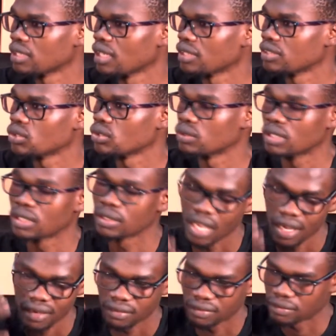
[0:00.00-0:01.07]
and you'd
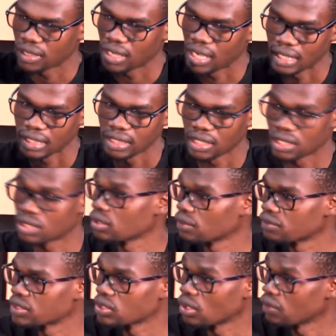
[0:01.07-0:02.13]
have had a lot of
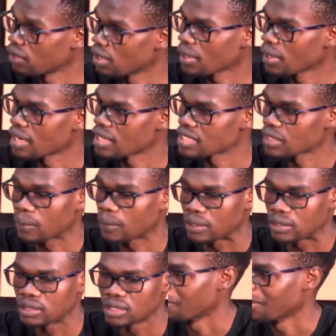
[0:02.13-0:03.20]
self-awareness for the
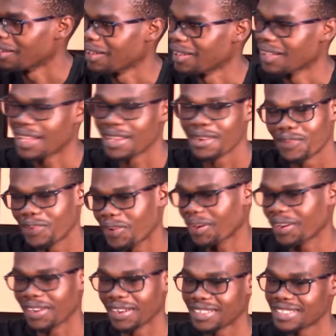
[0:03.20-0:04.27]
paper and
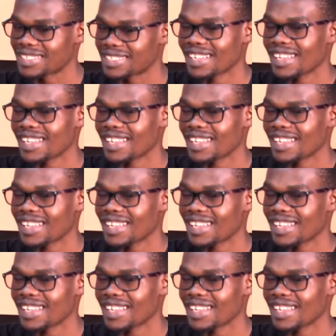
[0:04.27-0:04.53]
forgot